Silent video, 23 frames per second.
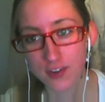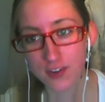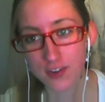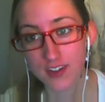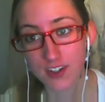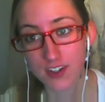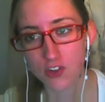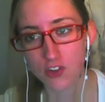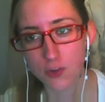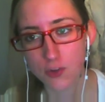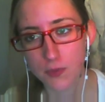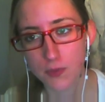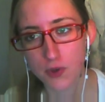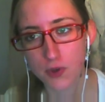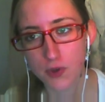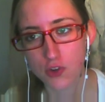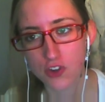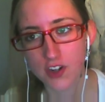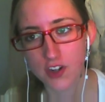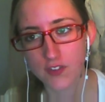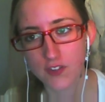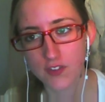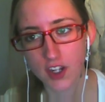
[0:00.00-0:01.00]

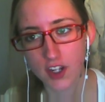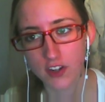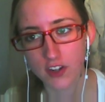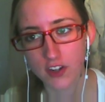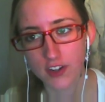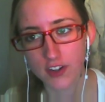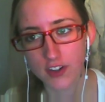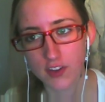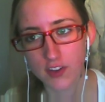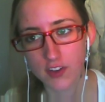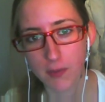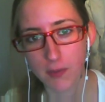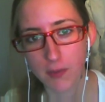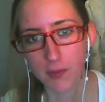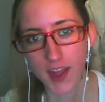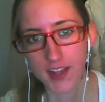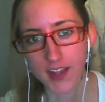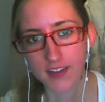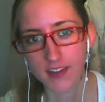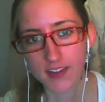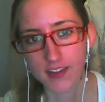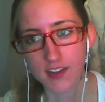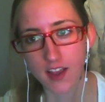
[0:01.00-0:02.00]
distribution of color in the
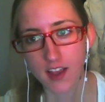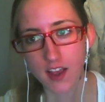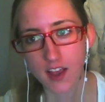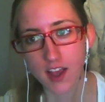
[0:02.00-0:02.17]
bags